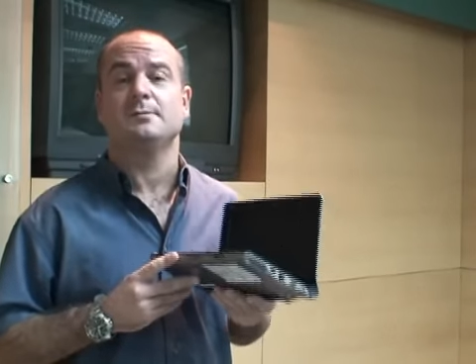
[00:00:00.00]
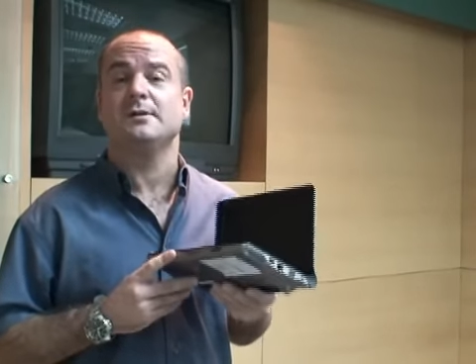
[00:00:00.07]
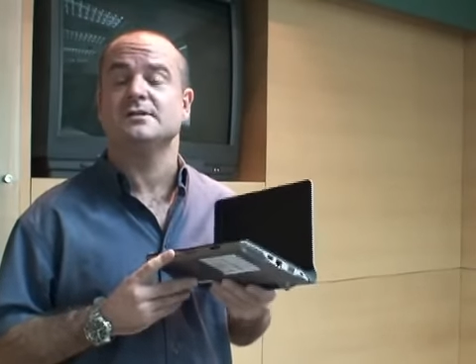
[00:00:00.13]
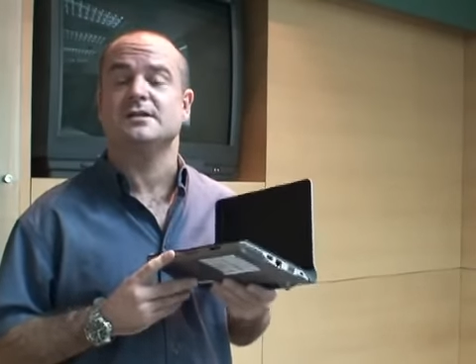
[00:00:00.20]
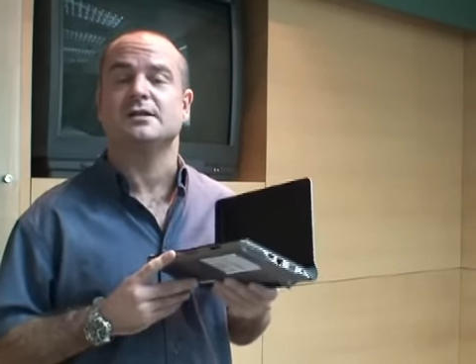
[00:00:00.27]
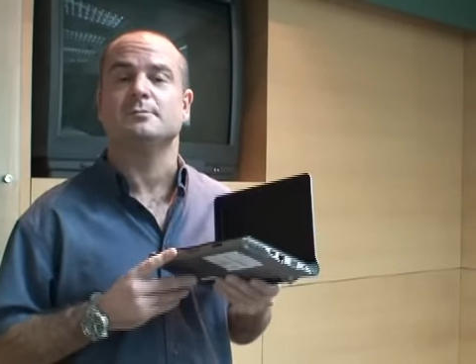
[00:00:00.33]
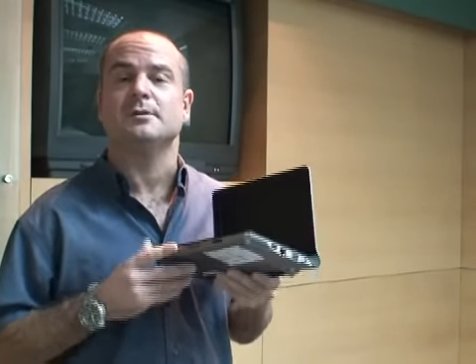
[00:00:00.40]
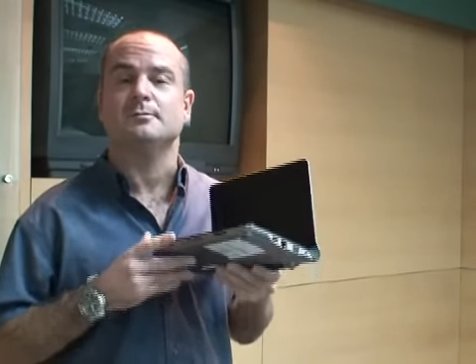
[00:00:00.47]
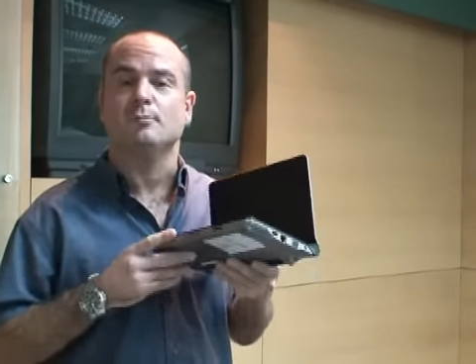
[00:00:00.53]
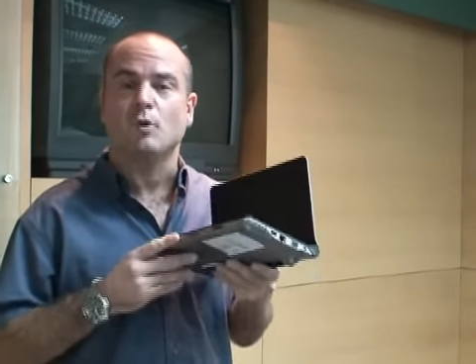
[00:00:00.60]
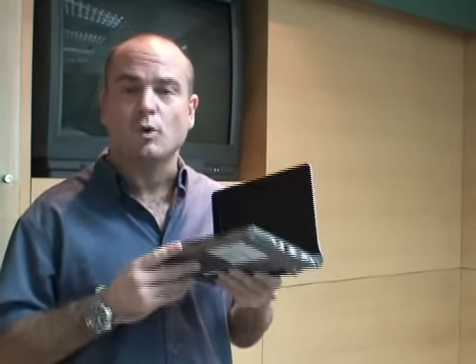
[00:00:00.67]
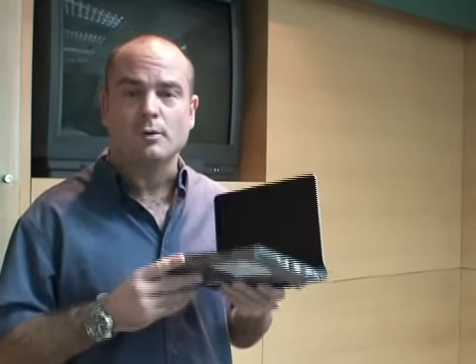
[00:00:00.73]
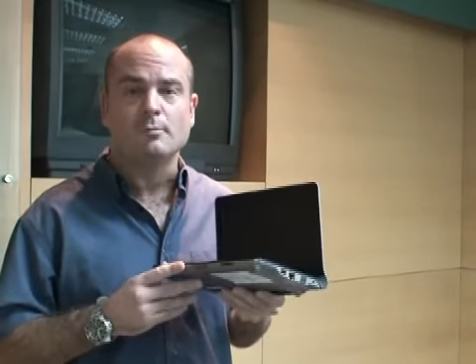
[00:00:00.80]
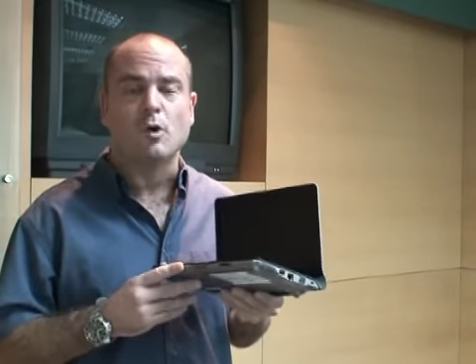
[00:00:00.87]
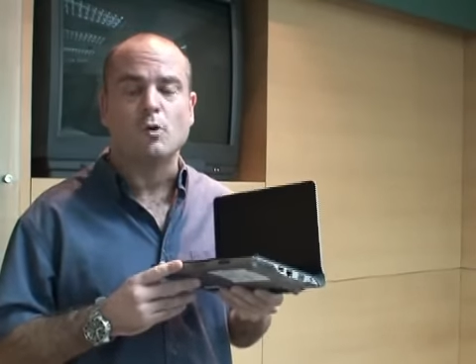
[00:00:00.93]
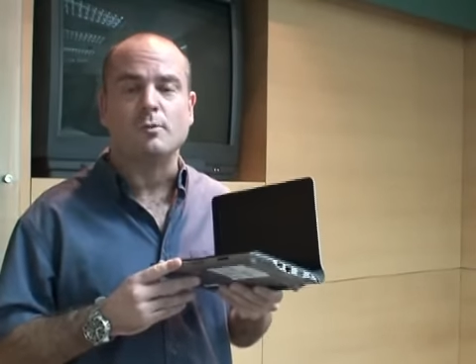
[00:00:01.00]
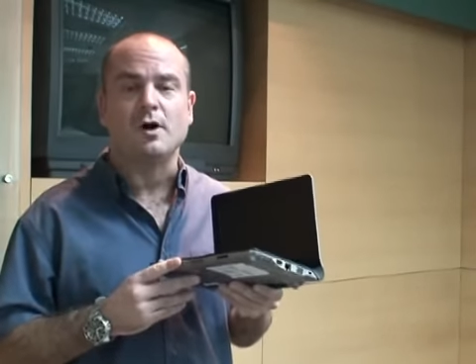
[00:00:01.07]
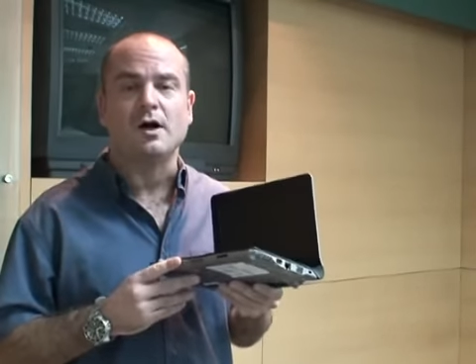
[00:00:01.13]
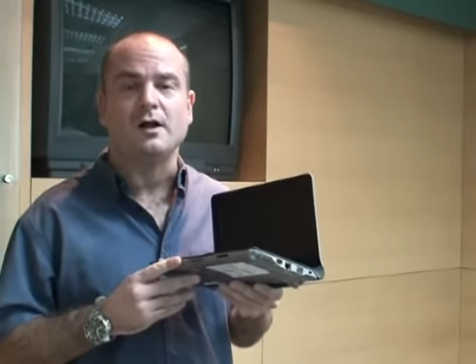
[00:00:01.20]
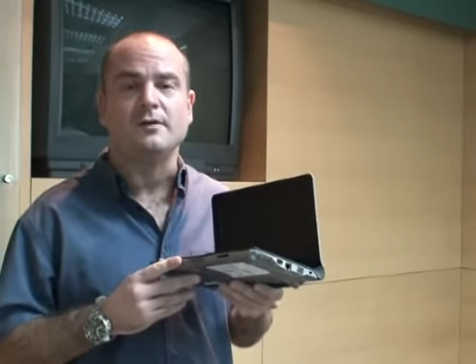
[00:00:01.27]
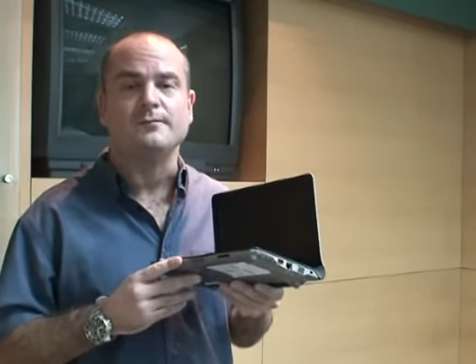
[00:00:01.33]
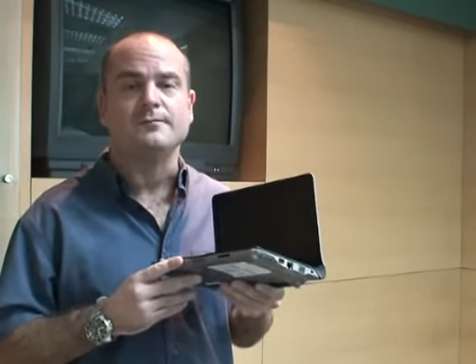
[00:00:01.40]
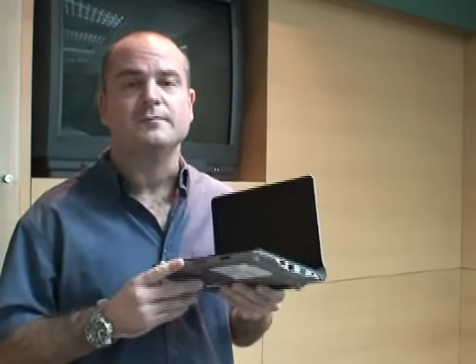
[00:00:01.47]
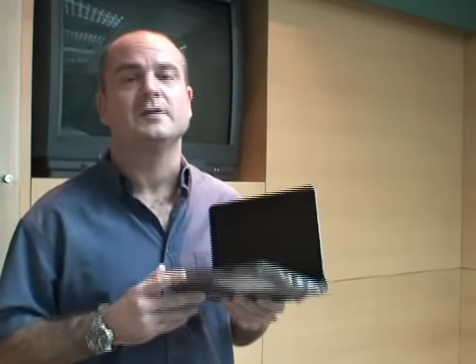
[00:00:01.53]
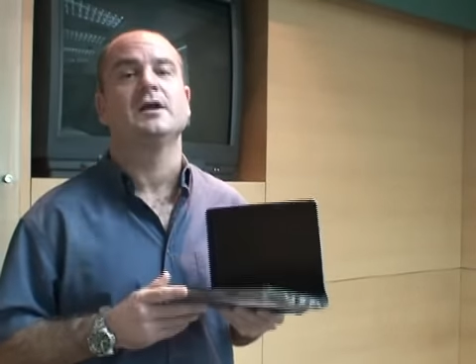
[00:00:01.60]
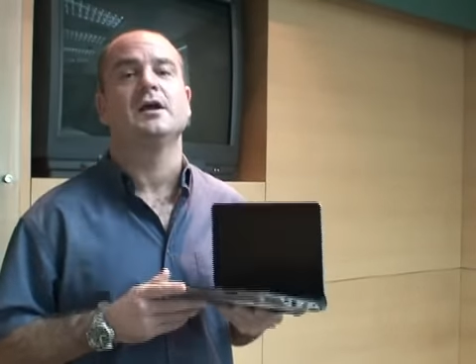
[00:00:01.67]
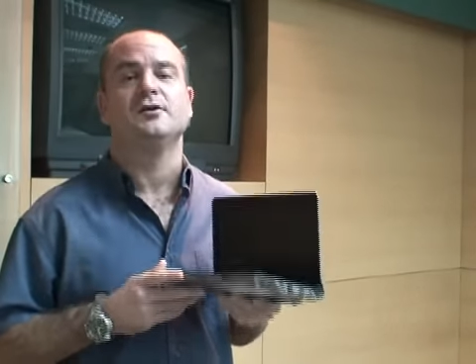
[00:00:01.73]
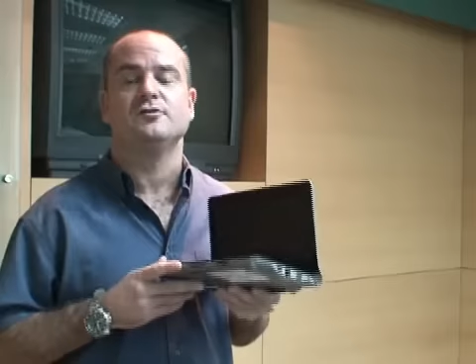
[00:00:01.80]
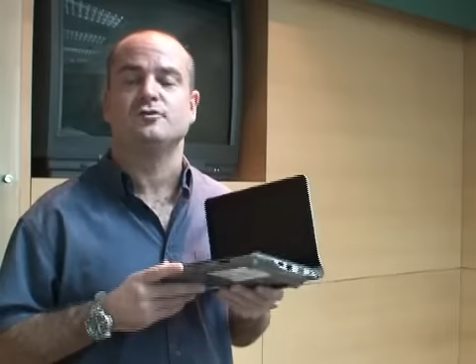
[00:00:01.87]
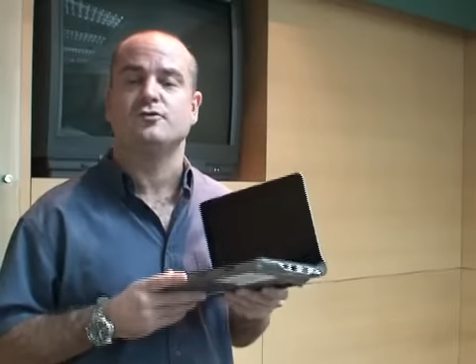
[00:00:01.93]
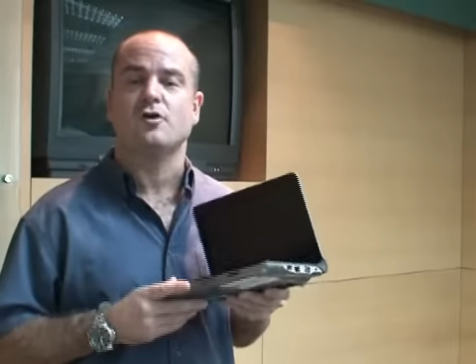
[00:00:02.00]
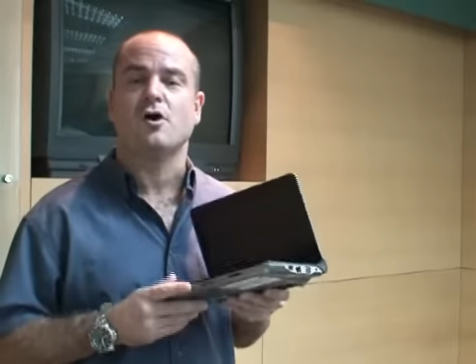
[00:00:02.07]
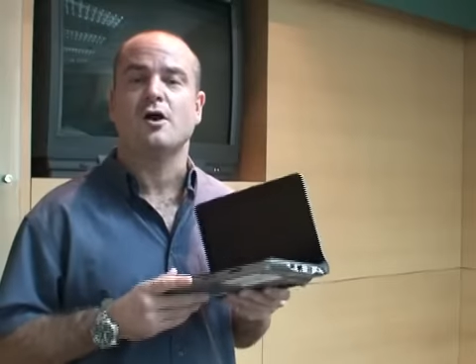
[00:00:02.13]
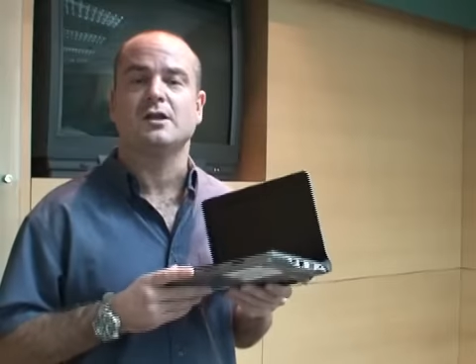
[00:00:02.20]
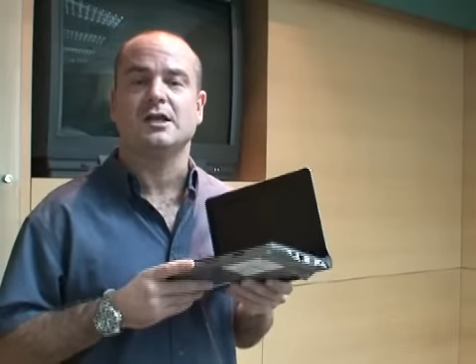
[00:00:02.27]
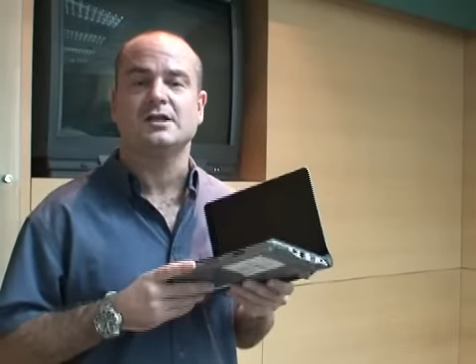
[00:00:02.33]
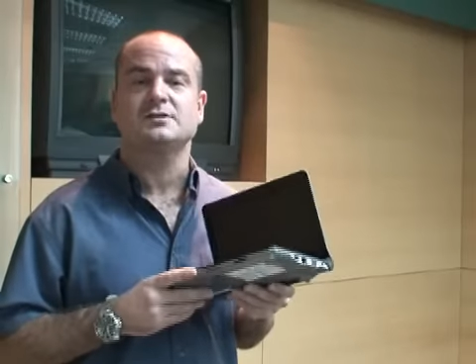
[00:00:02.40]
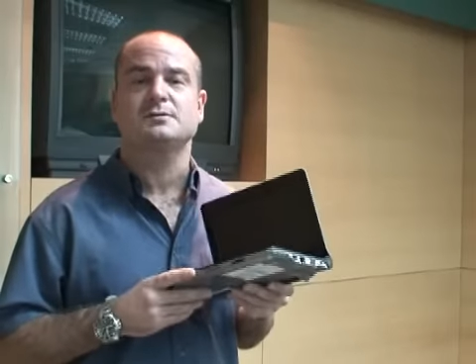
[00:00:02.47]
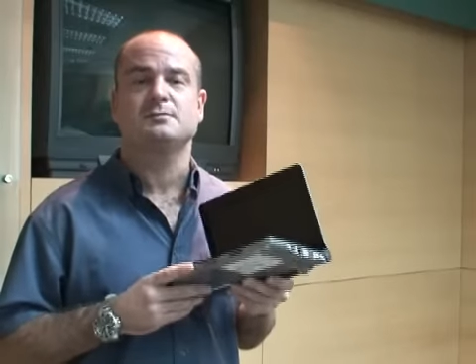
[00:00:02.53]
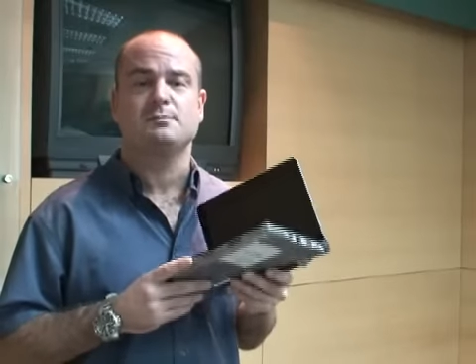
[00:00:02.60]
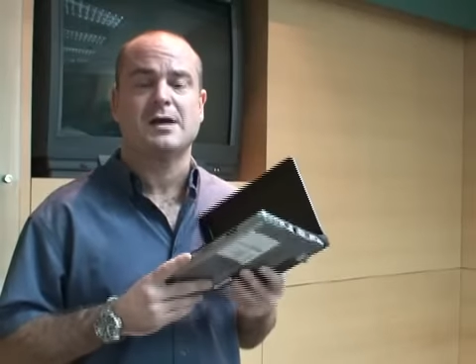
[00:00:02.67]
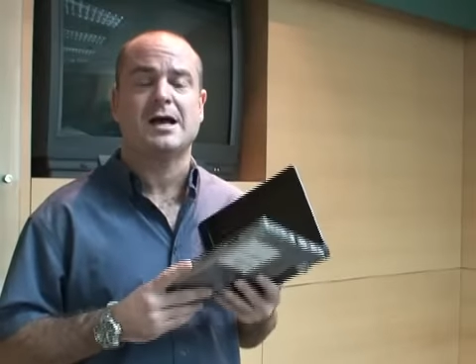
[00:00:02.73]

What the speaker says: it means they can be more mobile and draw less